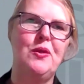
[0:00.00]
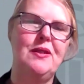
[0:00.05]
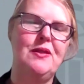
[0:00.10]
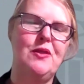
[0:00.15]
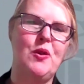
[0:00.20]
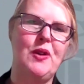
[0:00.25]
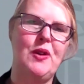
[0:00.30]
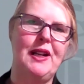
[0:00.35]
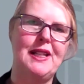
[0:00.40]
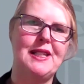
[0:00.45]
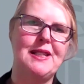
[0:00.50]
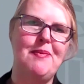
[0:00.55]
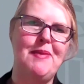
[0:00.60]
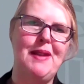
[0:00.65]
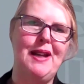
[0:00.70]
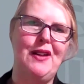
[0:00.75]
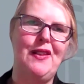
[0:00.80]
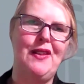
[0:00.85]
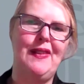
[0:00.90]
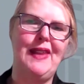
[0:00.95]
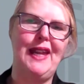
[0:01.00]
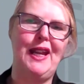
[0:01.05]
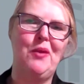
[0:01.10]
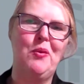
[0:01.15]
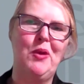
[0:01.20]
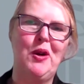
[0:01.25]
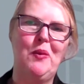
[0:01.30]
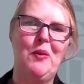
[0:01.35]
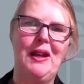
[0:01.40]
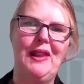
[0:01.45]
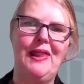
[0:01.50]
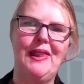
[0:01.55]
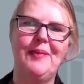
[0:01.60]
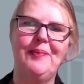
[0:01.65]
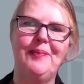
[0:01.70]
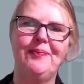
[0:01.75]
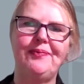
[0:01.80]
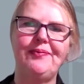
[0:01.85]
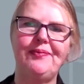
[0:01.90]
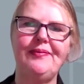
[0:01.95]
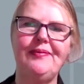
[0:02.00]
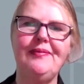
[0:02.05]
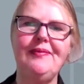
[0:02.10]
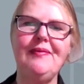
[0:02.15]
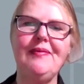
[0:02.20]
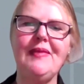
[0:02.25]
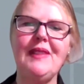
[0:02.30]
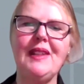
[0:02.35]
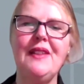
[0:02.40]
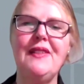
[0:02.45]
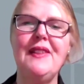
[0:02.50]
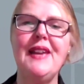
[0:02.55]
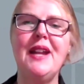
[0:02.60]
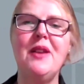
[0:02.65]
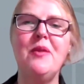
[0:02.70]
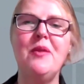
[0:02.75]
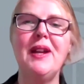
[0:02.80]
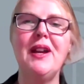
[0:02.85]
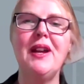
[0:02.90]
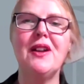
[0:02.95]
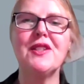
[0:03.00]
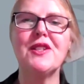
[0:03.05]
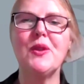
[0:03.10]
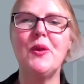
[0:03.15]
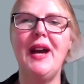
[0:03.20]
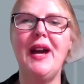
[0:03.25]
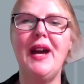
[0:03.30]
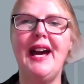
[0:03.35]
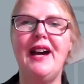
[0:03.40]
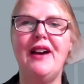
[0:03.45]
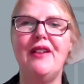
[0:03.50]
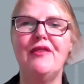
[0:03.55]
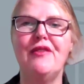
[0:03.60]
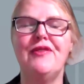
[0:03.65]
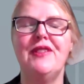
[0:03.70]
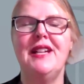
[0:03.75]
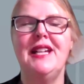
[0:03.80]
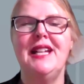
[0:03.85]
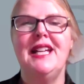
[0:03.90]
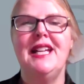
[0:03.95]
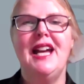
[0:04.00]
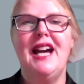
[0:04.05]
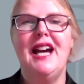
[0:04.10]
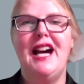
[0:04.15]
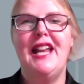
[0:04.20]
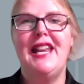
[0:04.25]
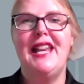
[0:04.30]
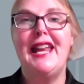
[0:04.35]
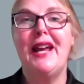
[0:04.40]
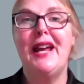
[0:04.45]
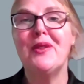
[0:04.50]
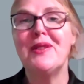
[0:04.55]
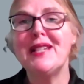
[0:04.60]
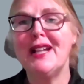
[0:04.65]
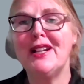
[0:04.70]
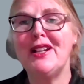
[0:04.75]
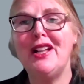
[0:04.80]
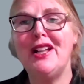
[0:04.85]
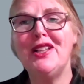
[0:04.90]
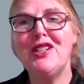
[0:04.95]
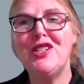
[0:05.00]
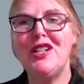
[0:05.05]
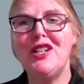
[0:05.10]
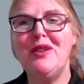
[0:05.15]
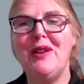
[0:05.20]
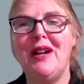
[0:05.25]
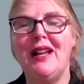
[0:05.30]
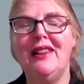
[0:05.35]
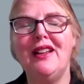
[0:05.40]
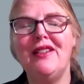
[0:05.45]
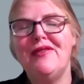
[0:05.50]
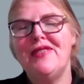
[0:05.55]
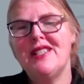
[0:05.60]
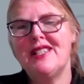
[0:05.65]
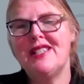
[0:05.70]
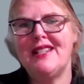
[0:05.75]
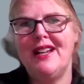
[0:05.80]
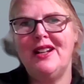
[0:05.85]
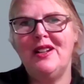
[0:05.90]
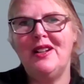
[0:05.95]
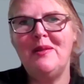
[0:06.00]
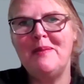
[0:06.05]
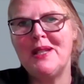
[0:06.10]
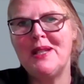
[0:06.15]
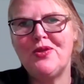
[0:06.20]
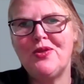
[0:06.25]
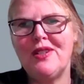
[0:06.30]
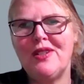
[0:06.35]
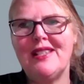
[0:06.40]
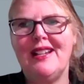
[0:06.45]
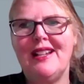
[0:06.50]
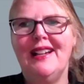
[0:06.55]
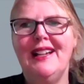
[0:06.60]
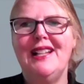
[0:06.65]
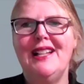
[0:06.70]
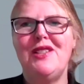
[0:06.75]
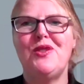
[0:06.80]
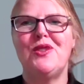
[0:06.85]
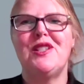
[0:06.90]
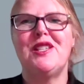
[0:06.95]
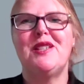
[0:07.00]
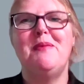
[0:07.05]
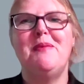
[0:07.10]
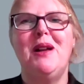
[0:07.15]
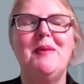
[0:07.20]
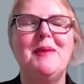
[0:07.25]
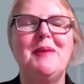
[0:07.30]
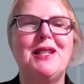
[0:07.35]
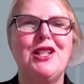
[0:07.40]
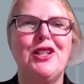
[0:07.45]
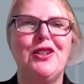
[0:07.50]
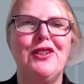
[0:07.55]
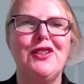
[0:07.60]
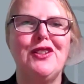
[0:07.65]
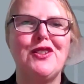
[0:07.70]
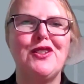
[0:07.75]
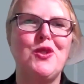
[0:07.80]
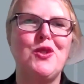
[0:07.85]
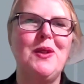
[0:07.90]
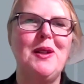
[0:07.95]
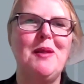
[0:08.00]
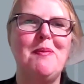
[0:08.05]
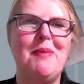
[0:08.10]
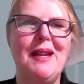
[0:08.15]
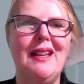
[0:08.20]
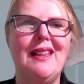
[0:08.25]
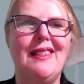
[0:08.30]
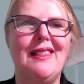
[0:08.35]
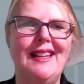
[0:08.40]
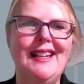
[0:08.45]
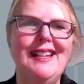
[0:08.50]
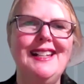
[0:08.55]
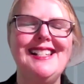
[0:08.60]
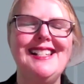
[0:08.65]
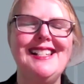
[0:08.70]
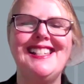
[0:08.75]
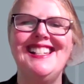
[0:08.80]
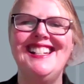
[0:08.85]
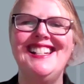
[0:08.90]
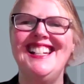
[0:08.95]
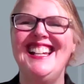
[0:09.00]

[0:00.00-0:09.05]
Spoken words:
organism there that they can work with. Then we also have nanotechnology. I love this title, Mystery Science or Small Materials Doing Big Things.